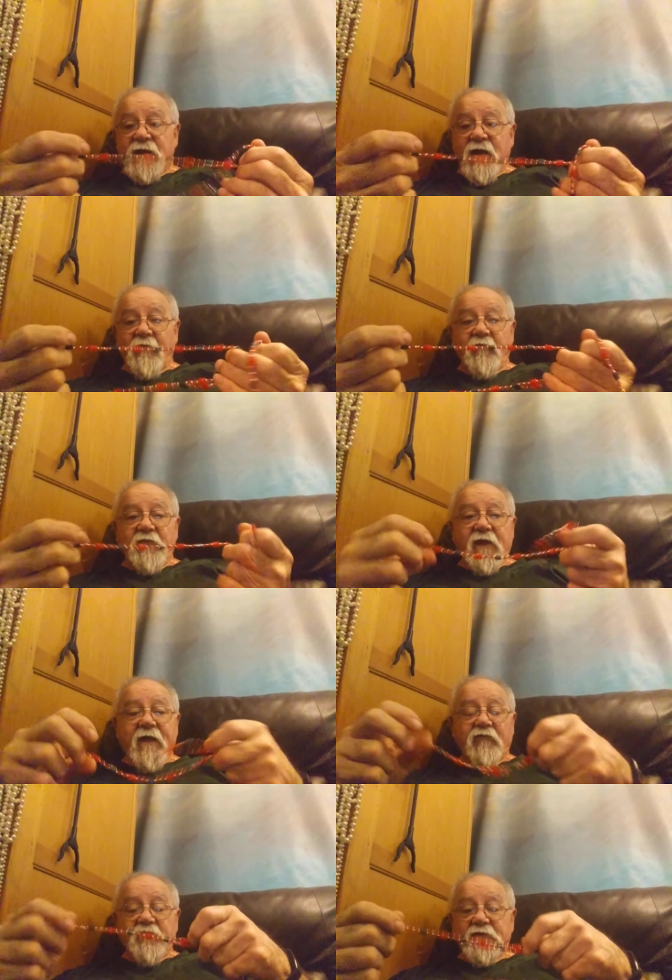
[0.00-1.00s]
I'm going to
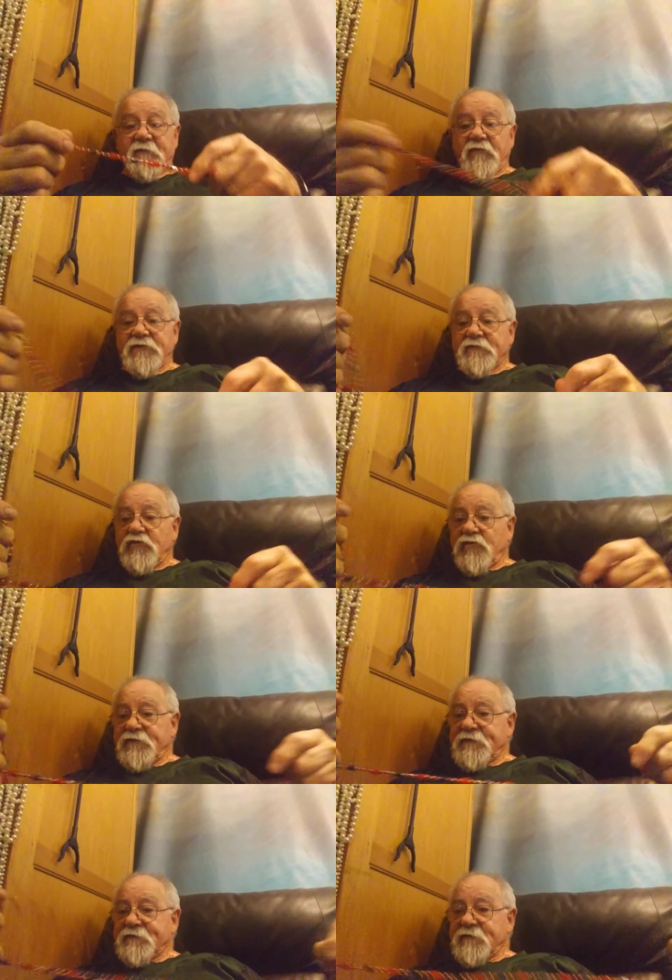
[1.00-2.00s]
have her put a bunch more of
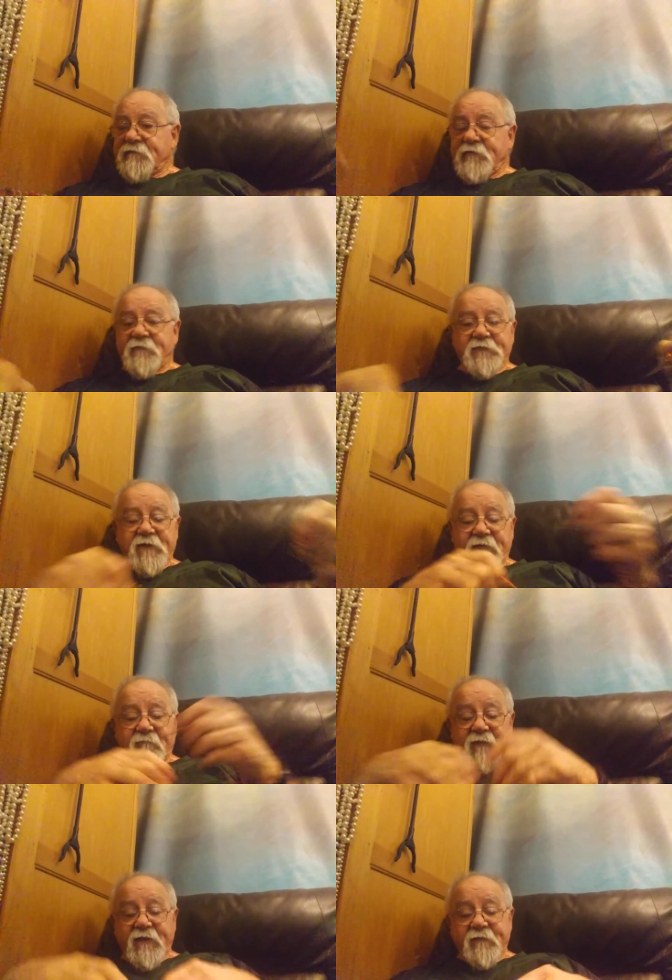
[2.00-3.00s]
this stuff up that I'm
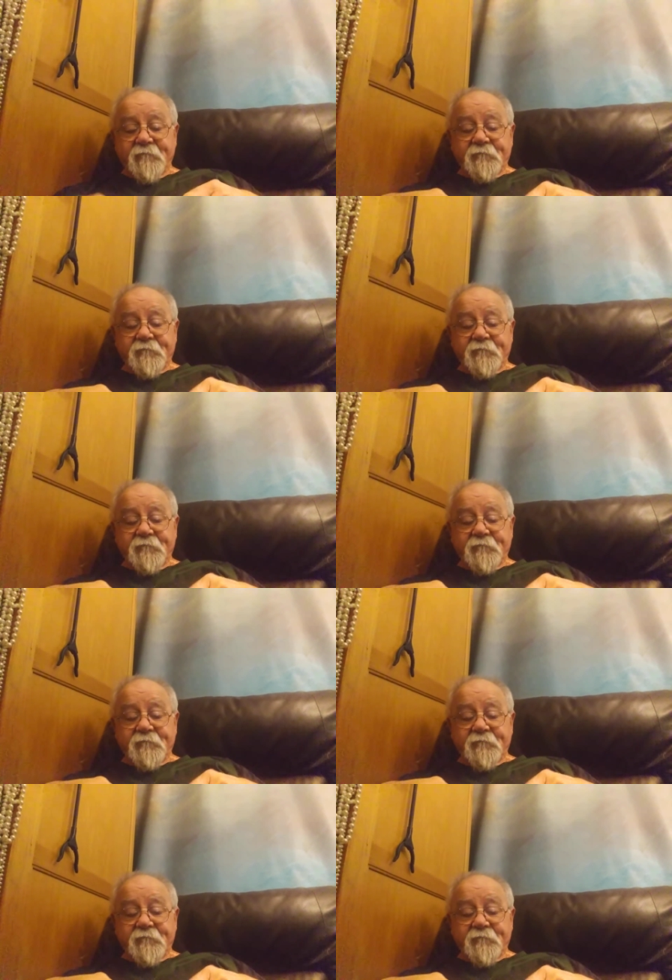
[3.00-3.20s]
making.